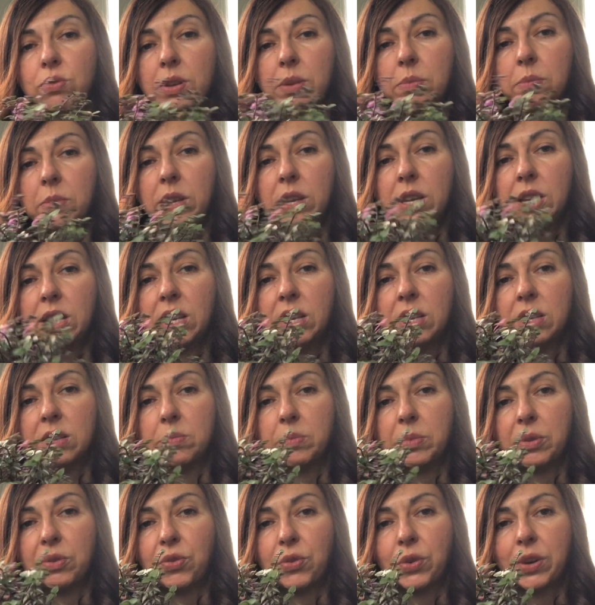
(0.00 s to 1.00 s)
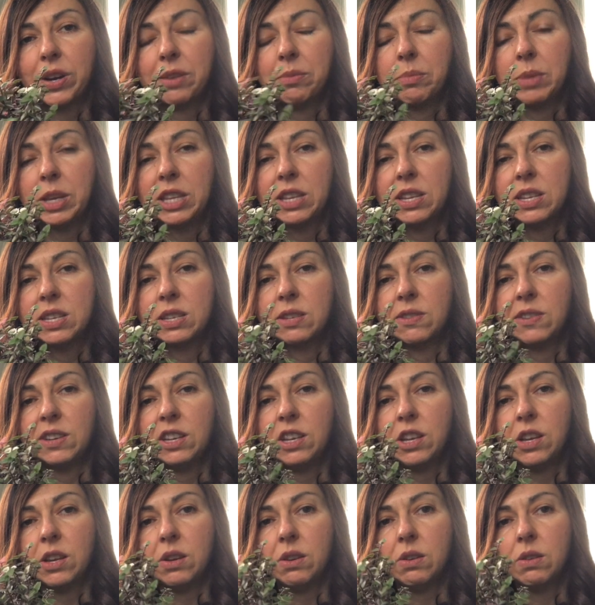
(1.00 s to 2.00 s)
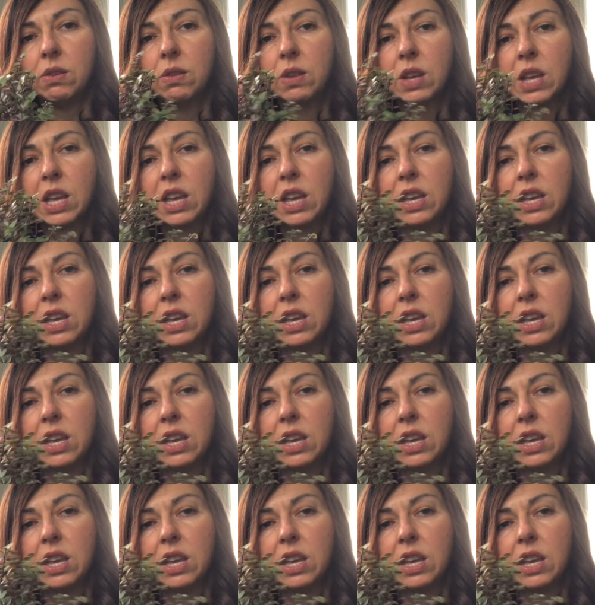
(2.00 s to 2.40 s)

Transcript: trimmed it before I made this video.